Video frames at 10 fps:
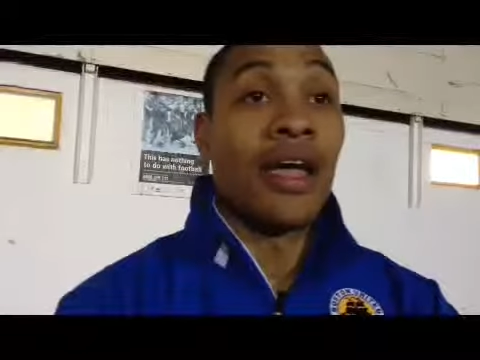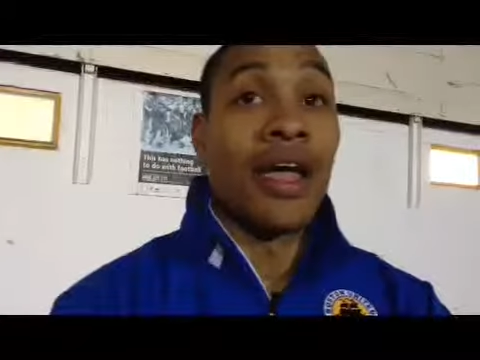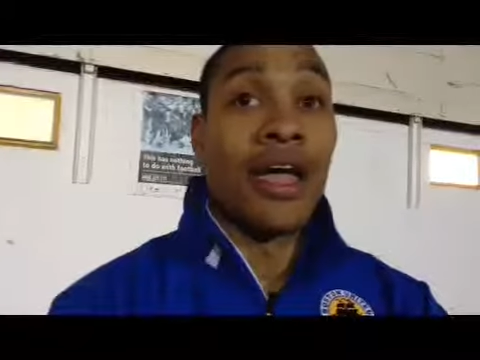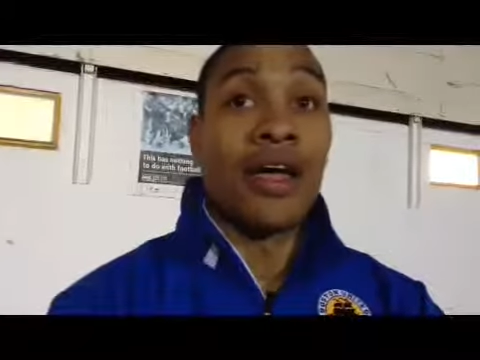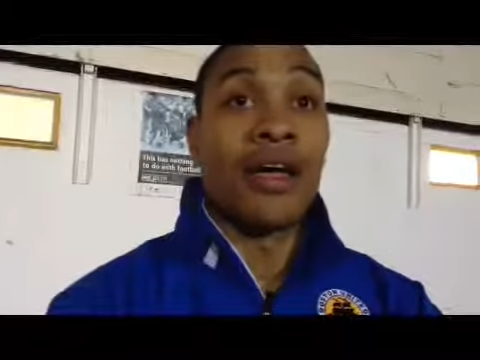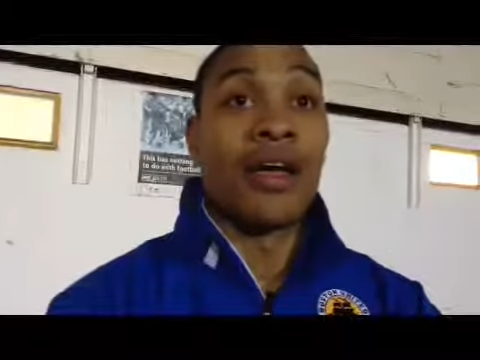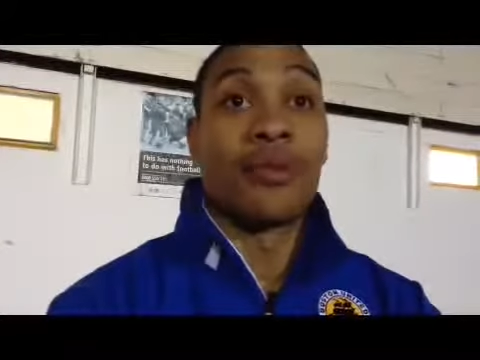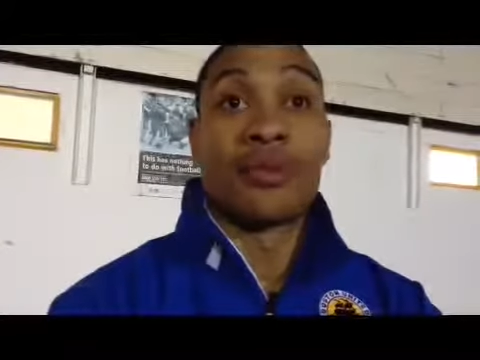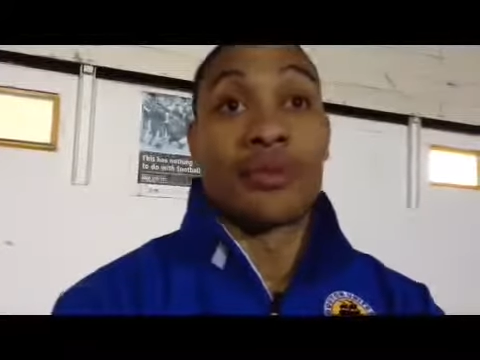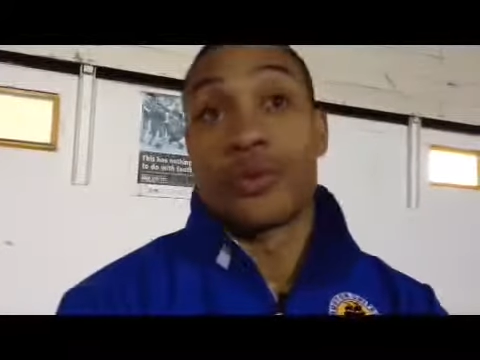uh,
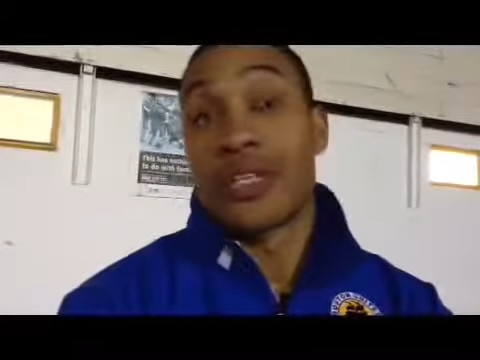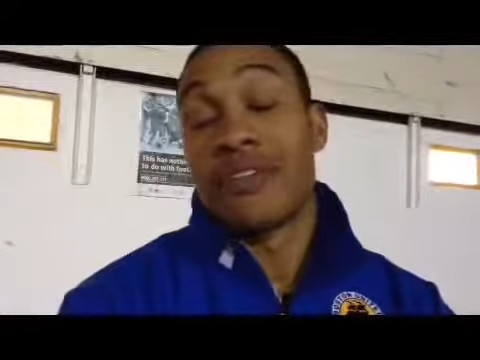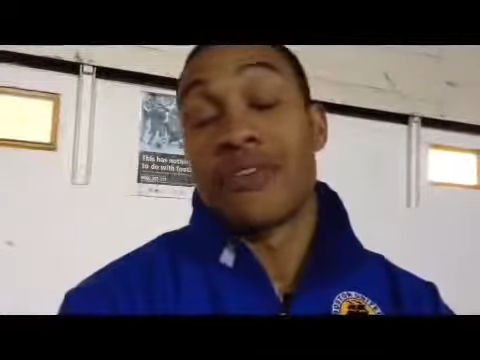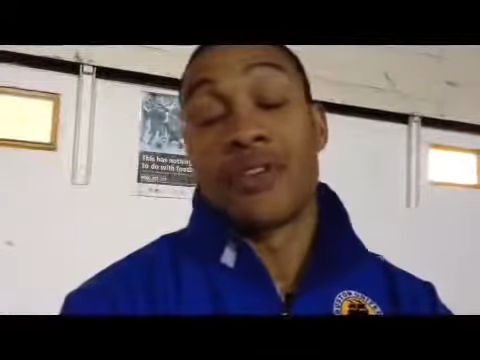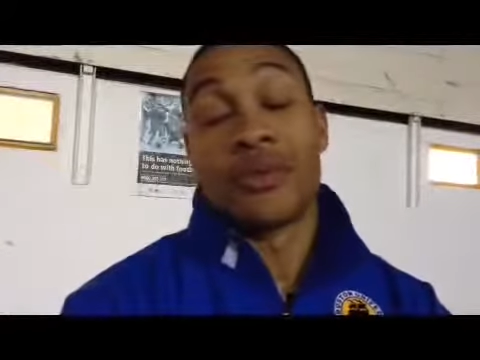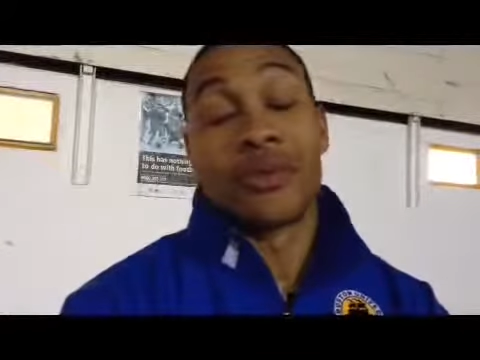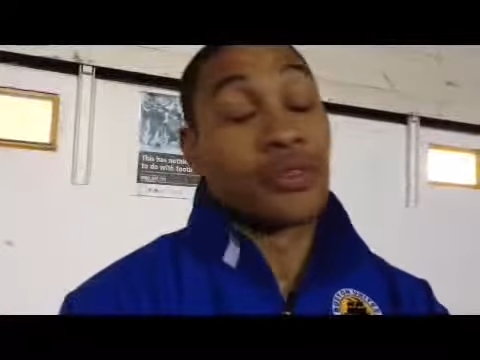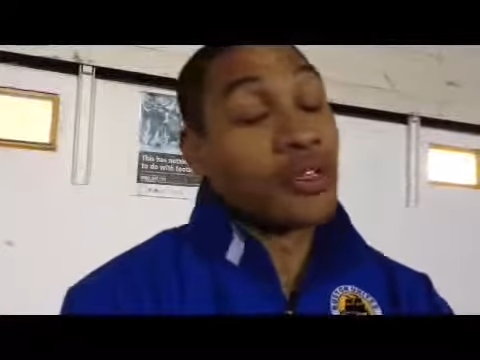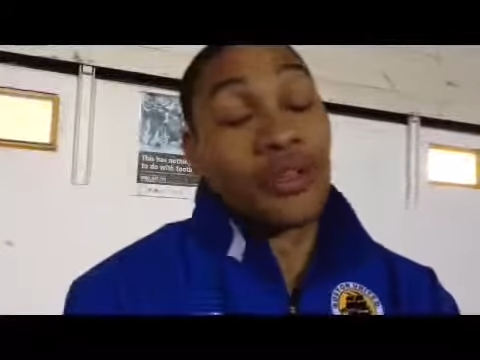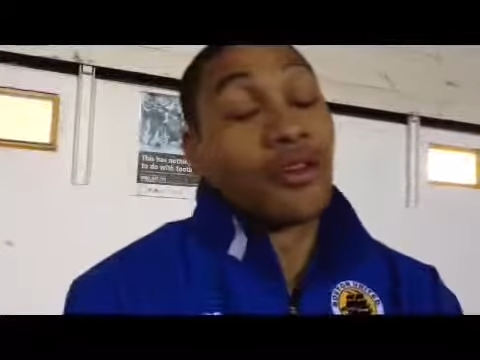was, was, even
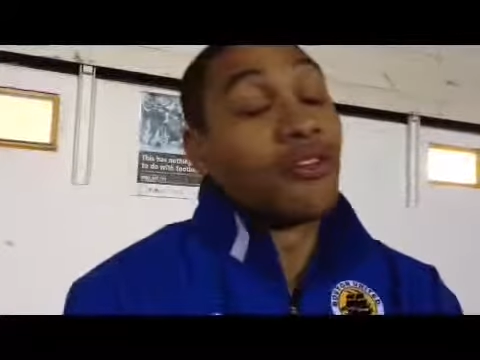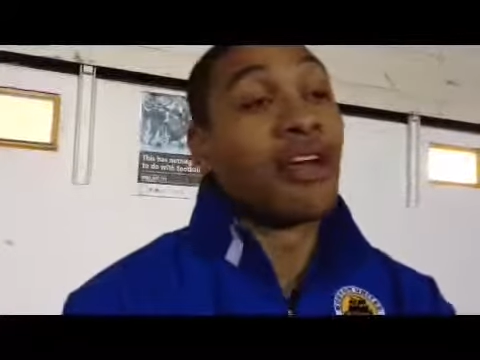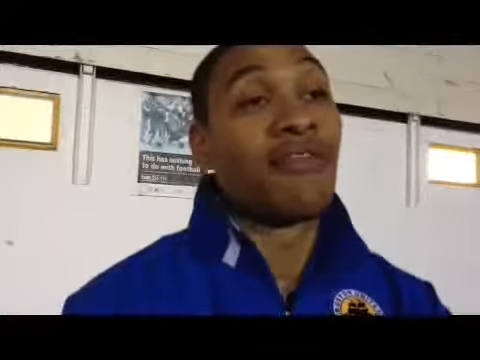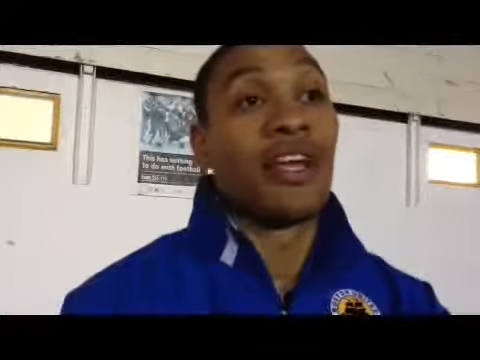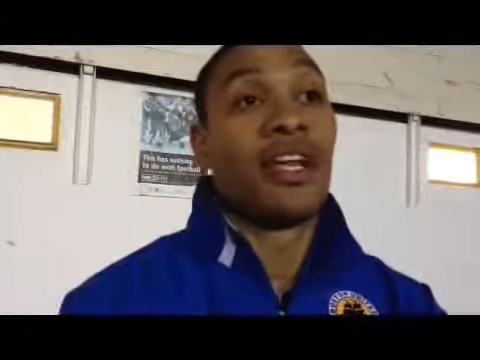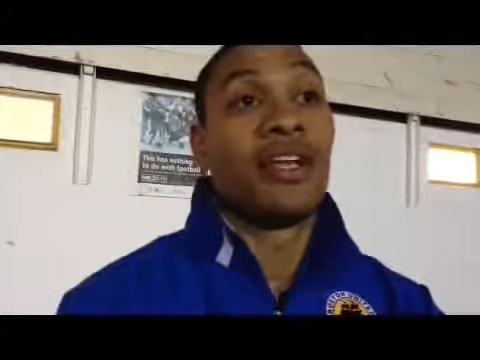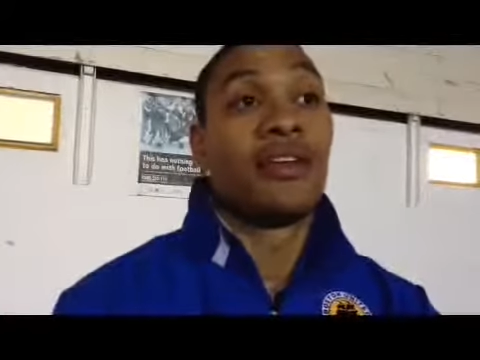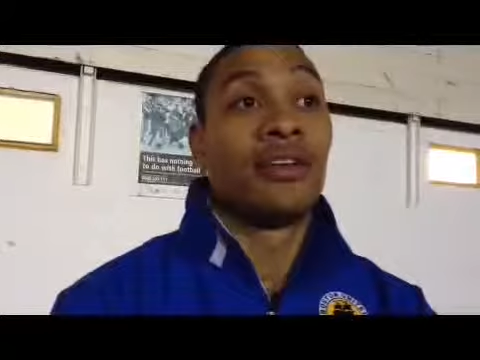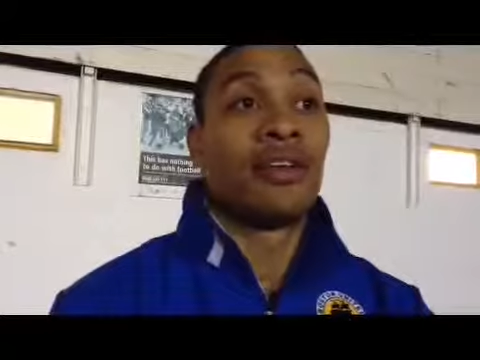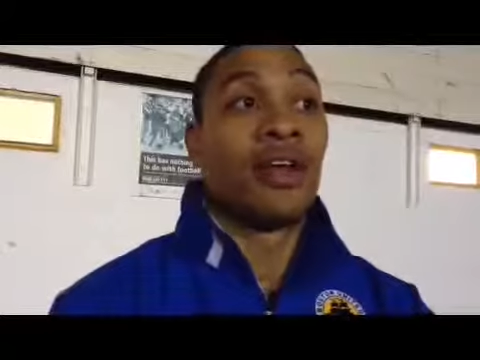was a, a great feeling,
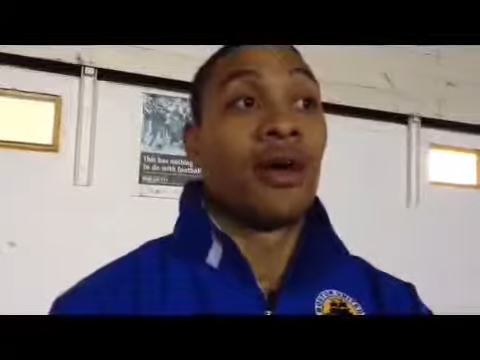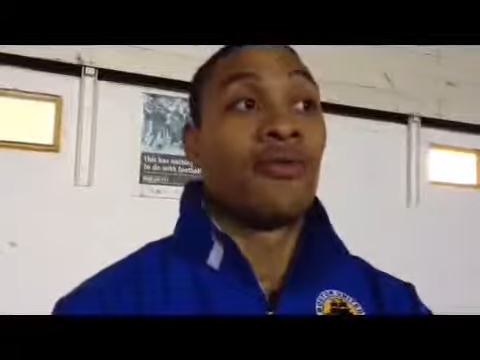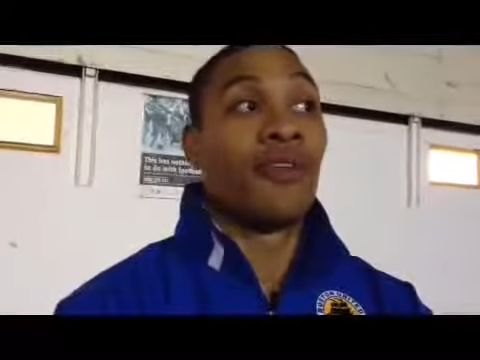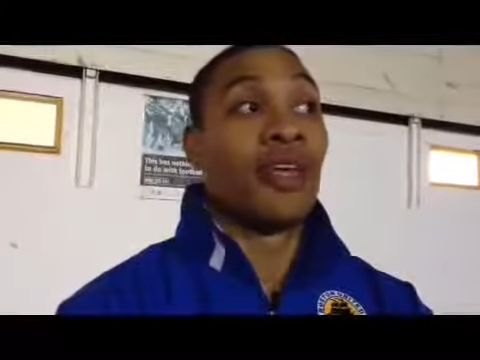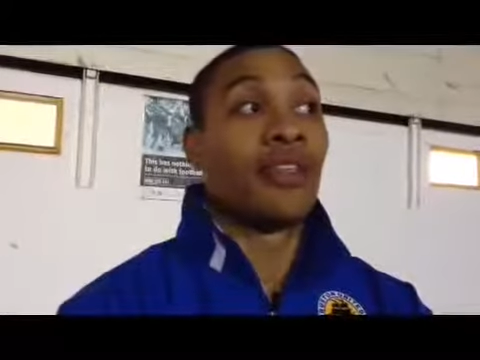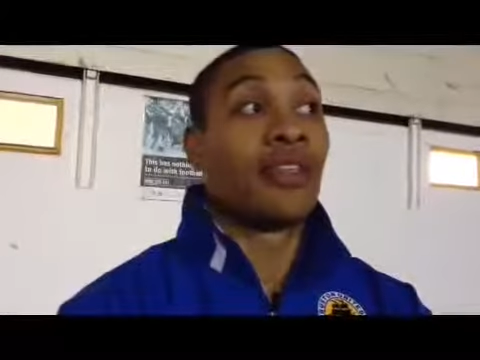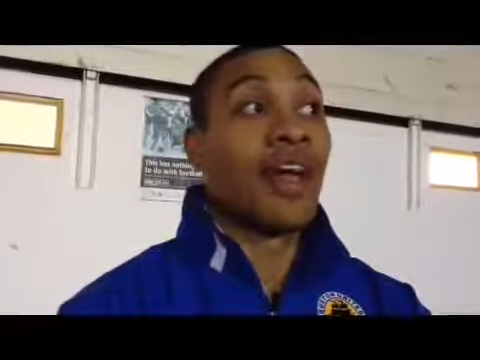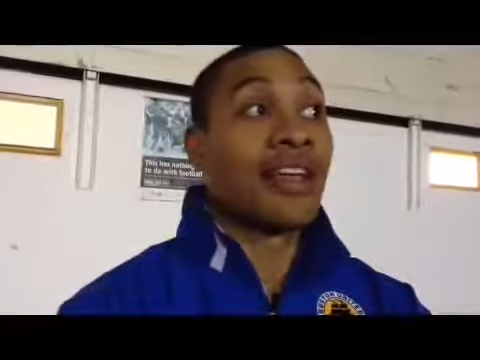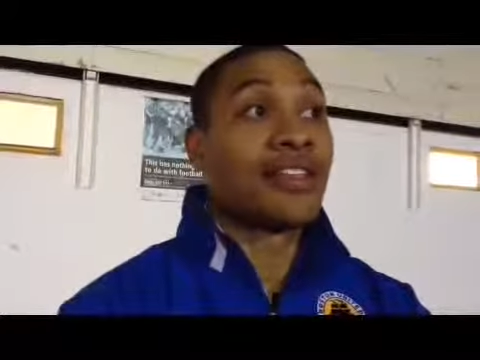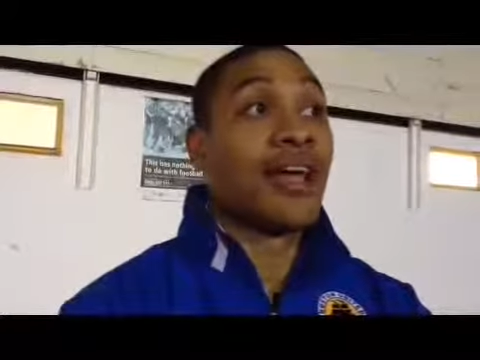and, and, hopefully
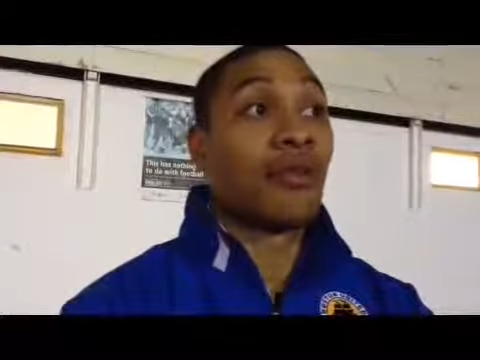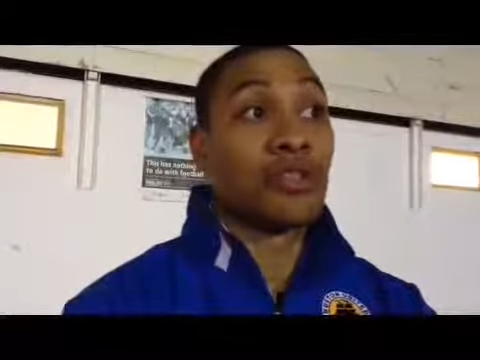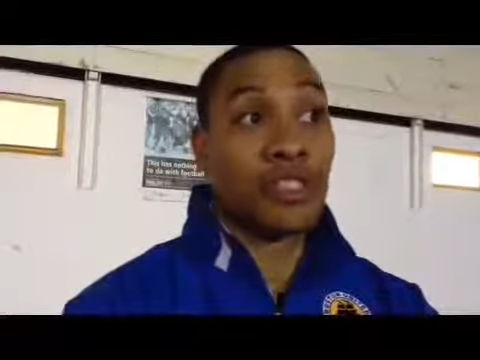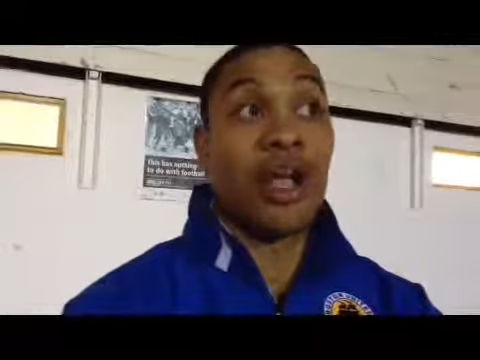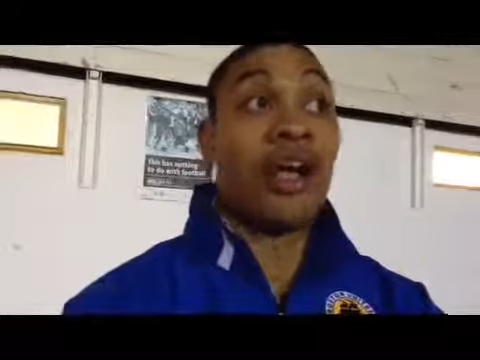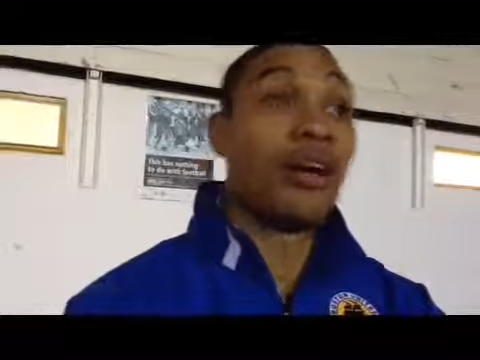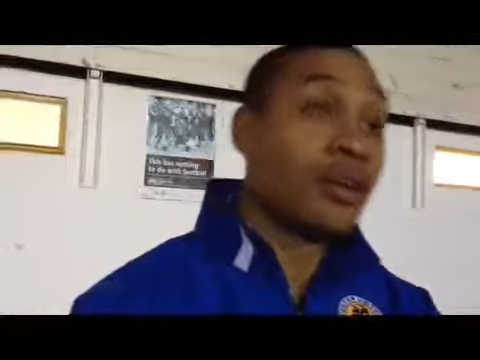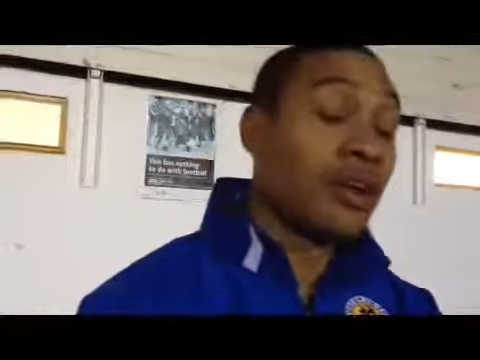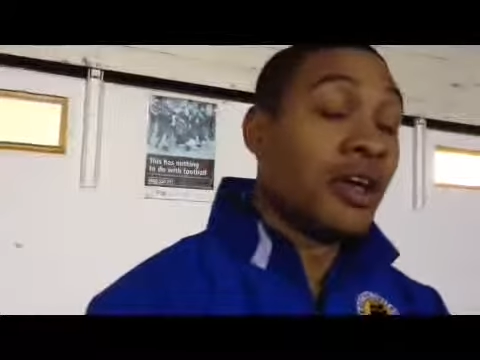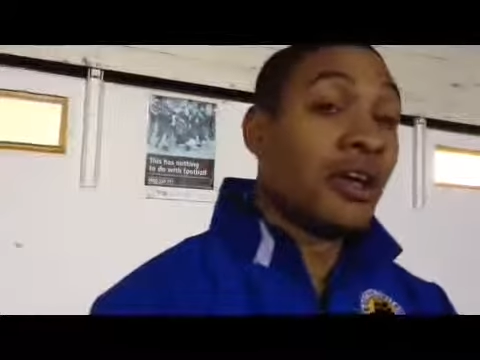that's now the start and,